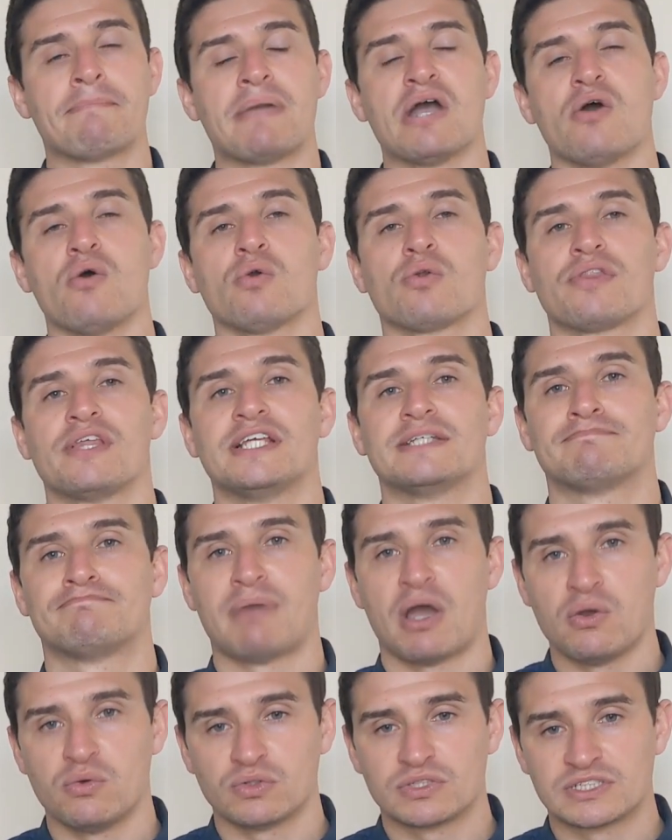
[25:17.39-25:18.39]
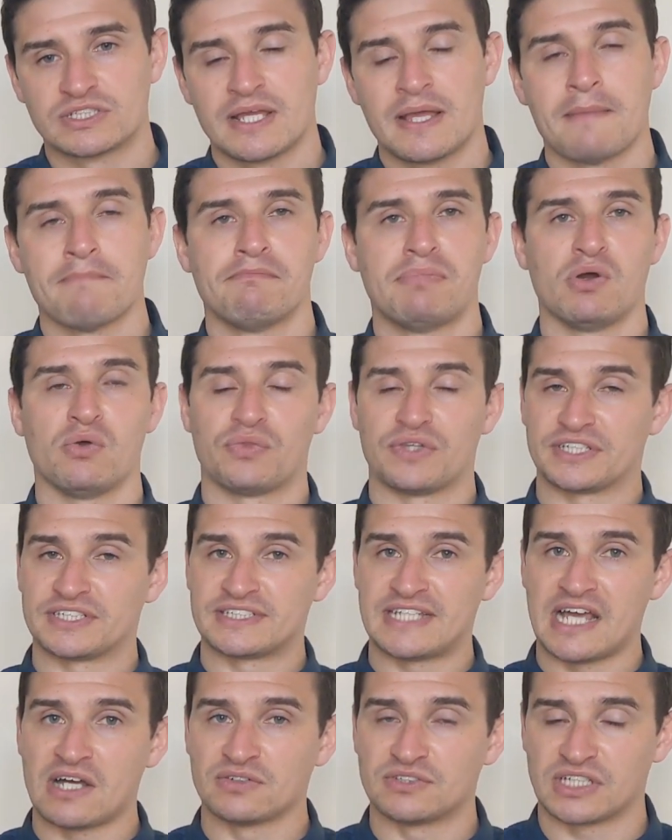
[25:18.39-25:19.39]
build these boats, build the
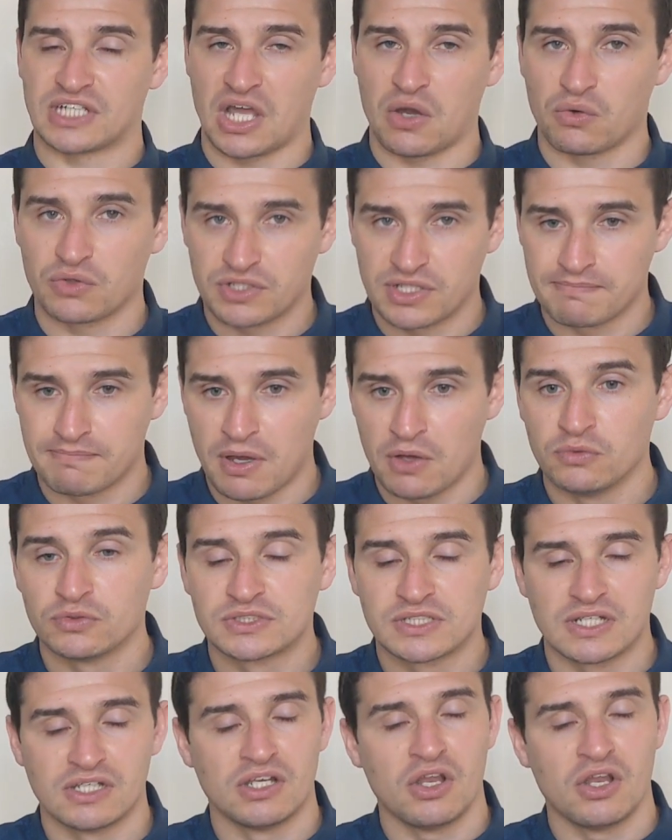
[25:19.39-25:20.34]
sails that go onto the boats,